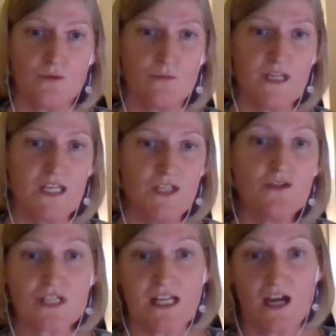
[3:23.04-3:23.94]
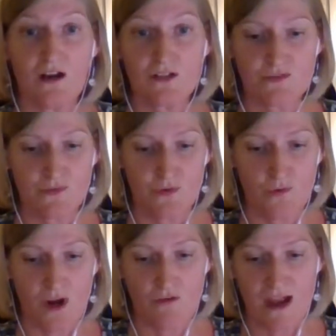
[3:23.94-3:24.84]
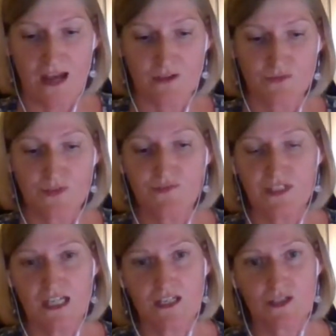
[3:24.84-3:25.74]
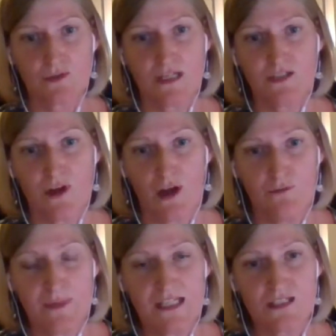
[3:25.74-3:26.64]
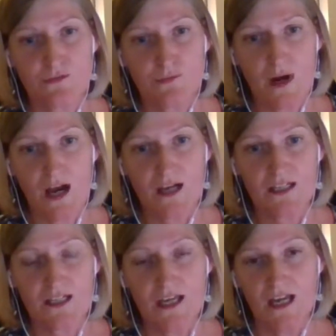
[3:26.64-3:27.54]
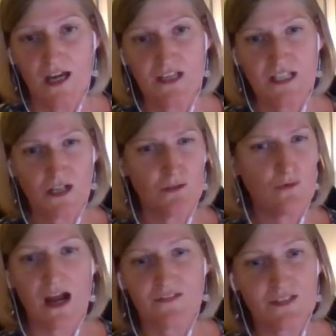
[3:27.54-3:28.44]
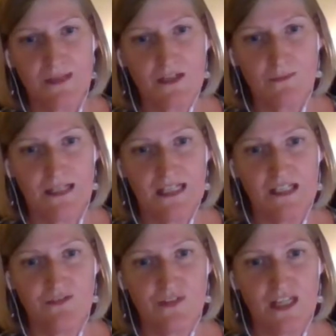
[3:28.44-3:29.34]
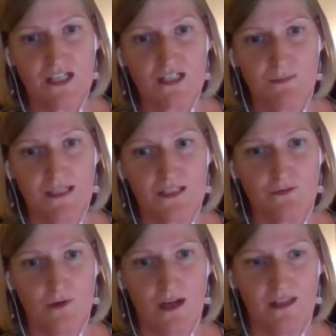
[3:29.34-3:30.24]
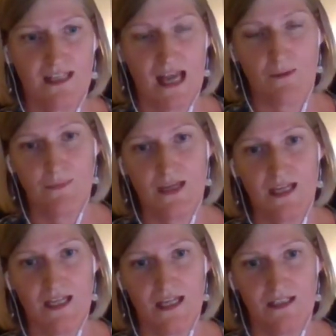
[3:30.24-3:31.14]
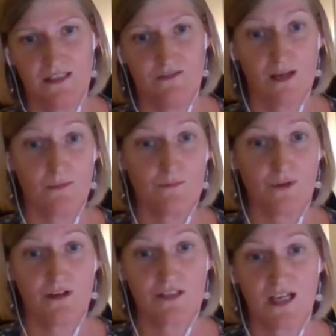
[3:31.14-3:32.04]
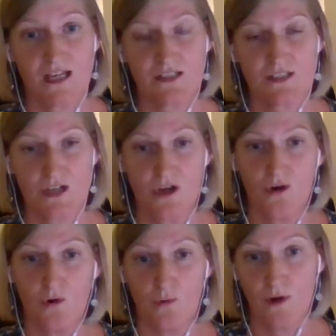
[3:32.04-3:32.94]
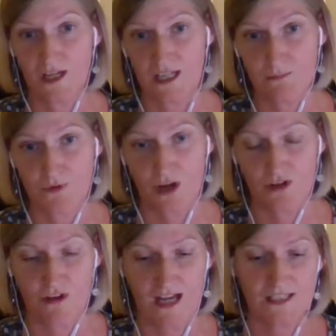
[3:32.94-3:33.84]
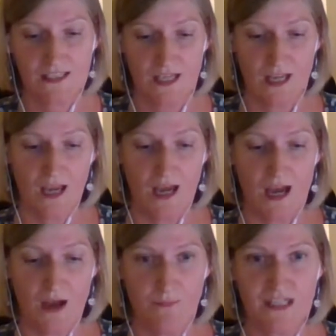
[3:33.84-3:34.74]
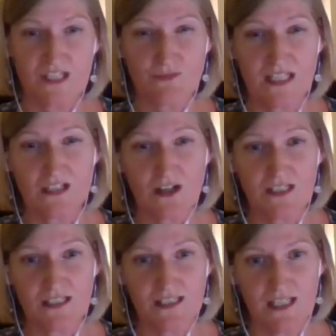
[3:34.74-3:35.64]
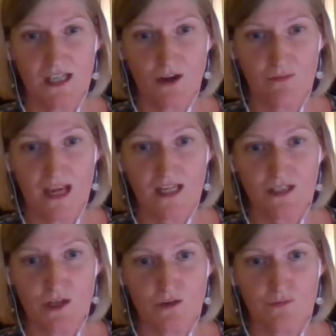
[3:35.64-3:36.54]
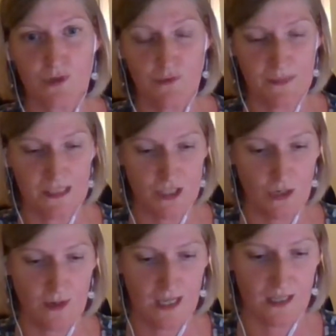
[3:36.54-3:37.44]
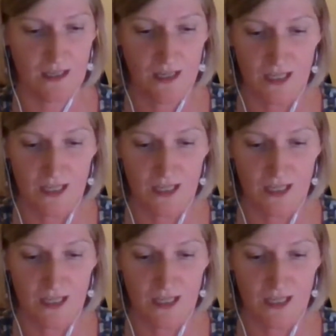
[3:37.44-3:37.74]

We usually ask for around 15 to 25 pieces of work. And they don't all have to be completely finished pieces of work. They can be in the development process or work in progress. But it's really nice to see a range of what you've been doing.